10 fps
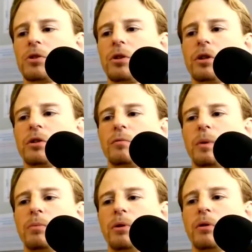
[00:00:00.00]
stories of
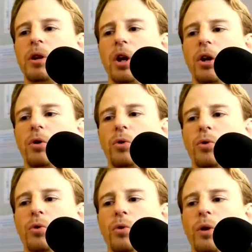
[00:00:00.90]
people
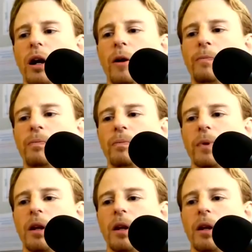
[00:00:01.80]
who um,